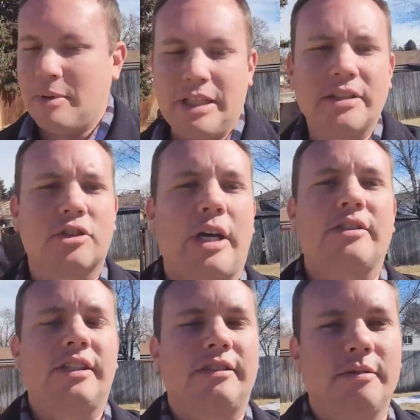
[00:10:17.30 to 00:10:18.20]
mean, these trail
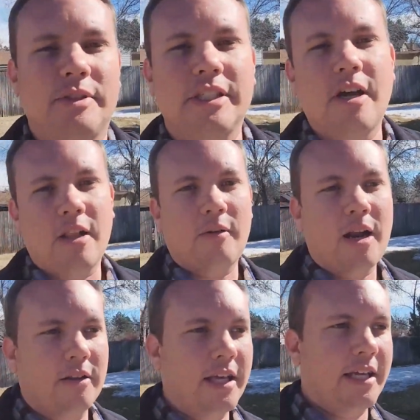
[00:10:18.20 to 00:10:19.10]
systems in
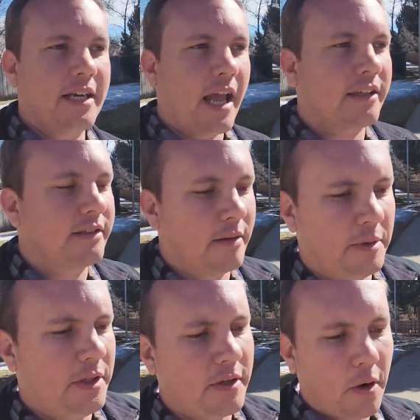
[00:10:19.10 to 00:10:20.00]
Colorado, they connect. I mean,
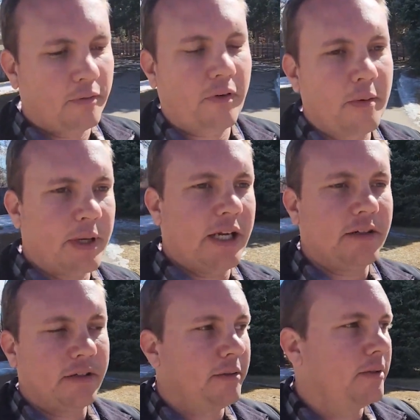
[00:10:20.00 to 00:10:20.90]
you can go from here
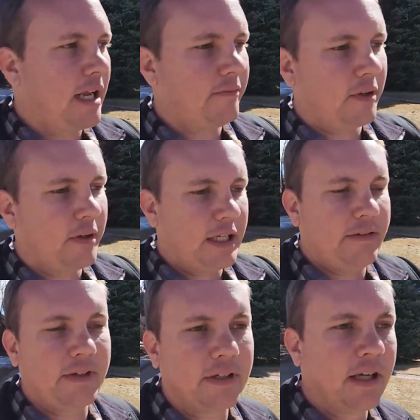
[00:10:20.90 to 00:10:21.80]
to Denver,
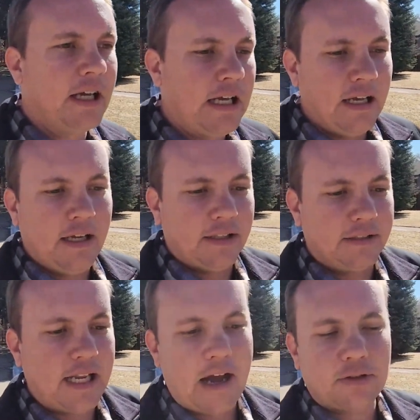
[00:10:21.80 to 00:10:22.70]
even
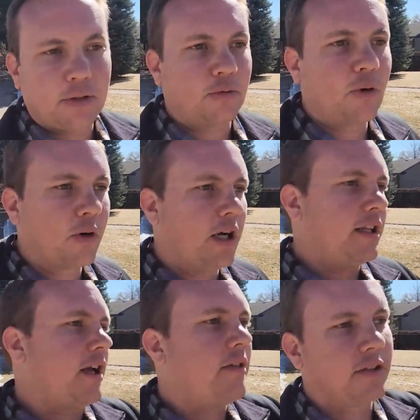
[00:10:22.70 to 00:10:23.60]
down to Aurora on
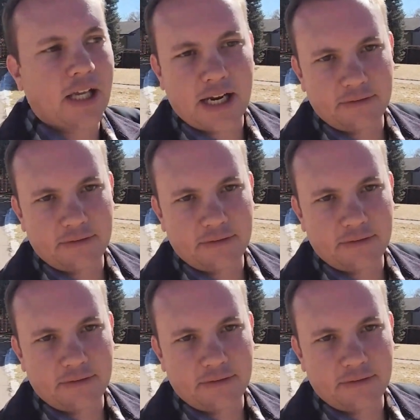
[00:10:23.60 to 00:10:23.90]
the other side